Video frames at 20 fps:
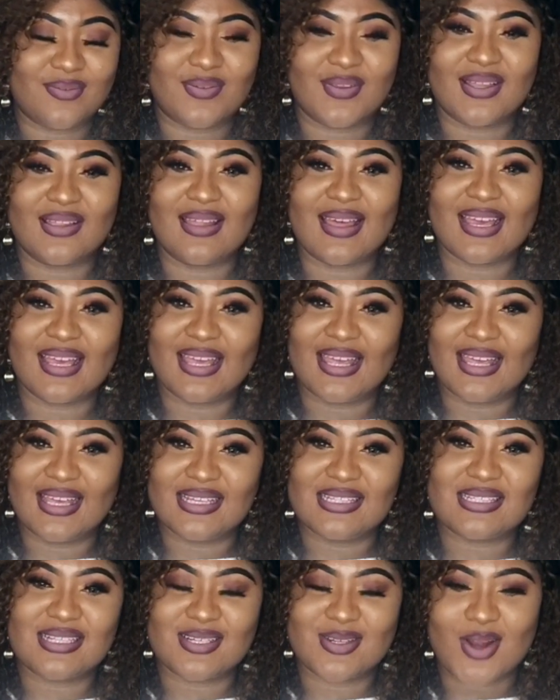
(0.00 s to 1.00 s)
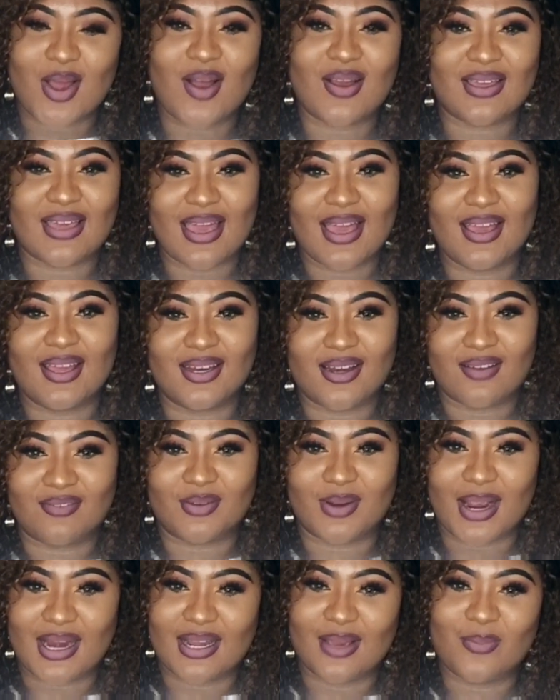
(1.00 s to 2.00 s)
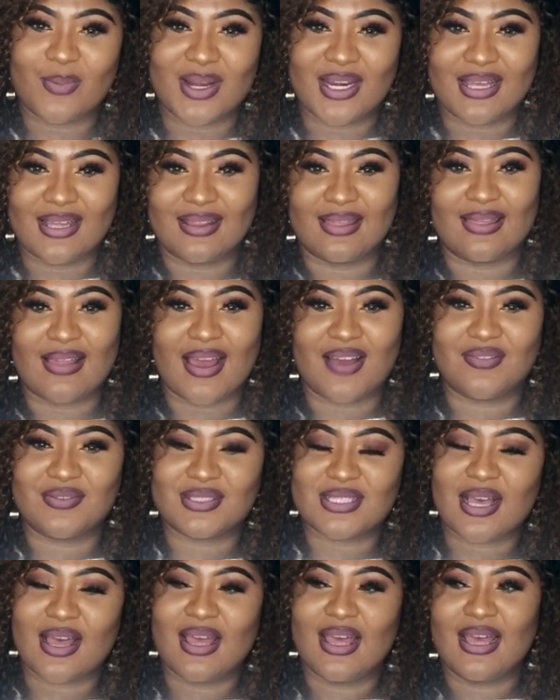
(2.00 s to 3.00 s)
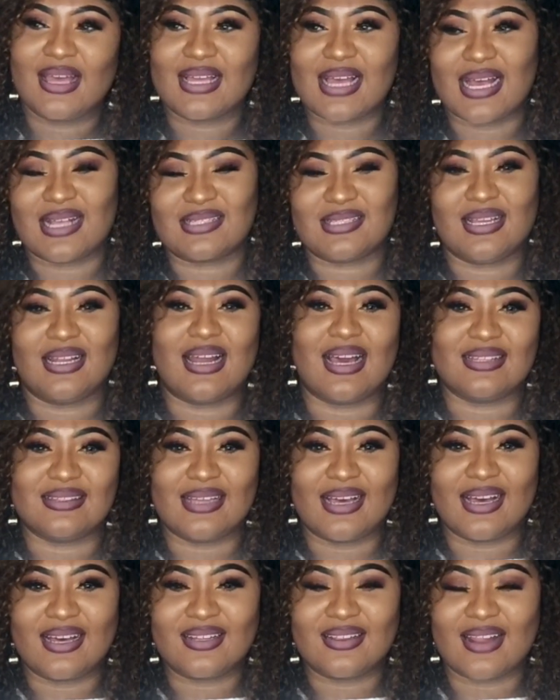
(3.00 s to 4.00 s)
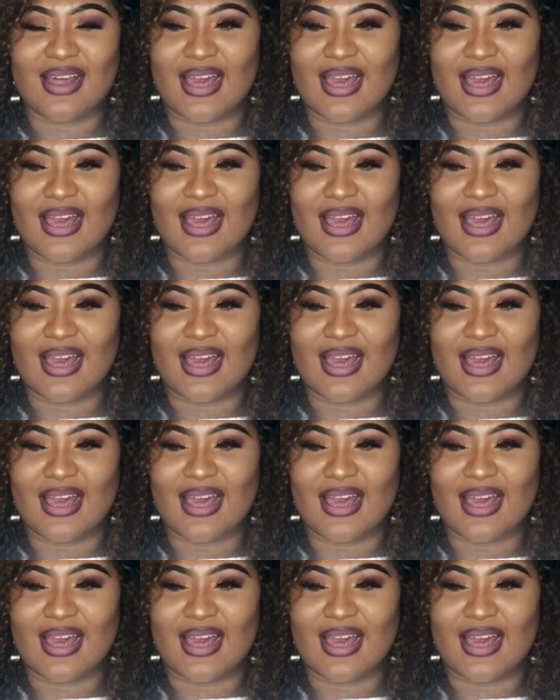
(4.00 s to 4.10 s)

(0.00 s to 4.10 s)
feel like he did not get enough credit when he left Quartier Latin.